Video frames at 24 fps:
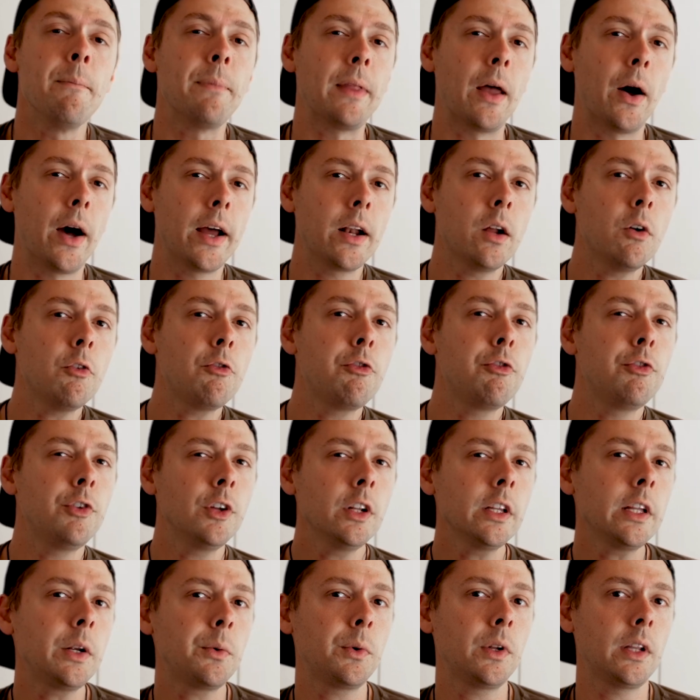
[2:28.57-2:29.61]
Now, I don't
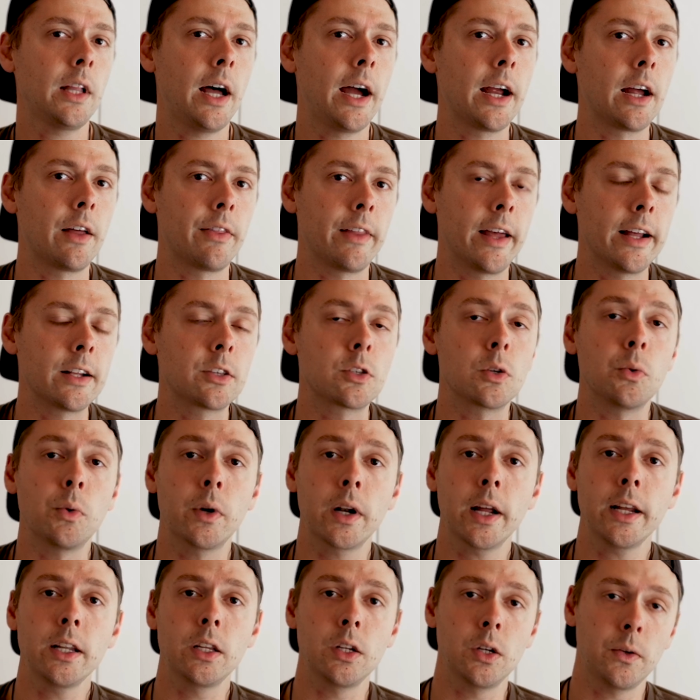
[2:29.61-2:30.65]
fully rely on that, so
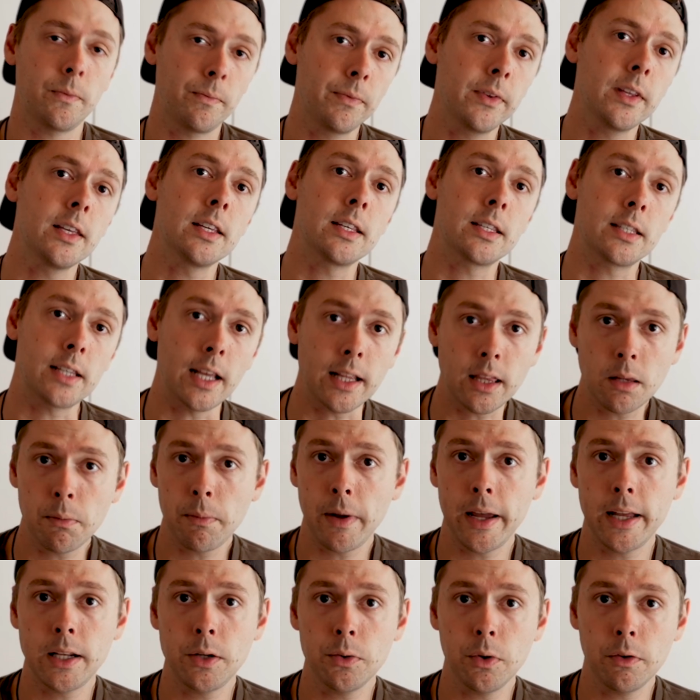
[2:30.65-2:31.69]
what I do, set the
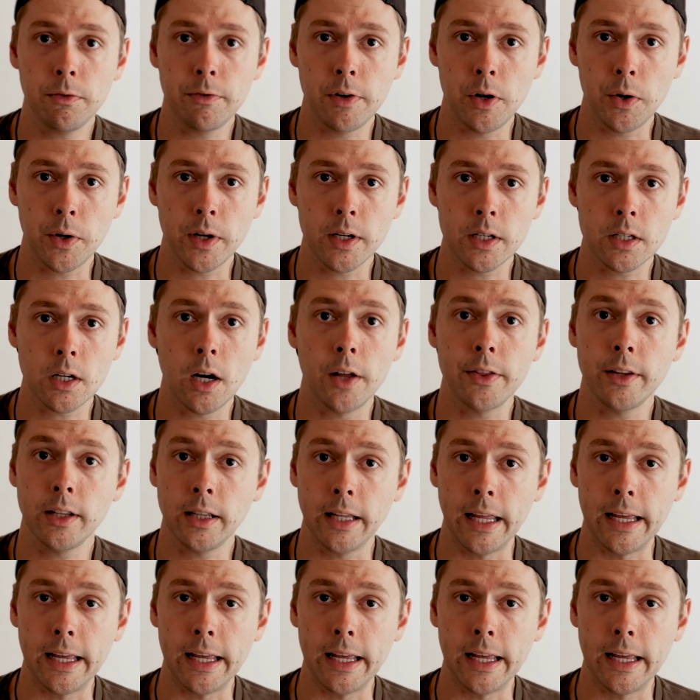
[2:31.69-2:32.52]
manual focus on the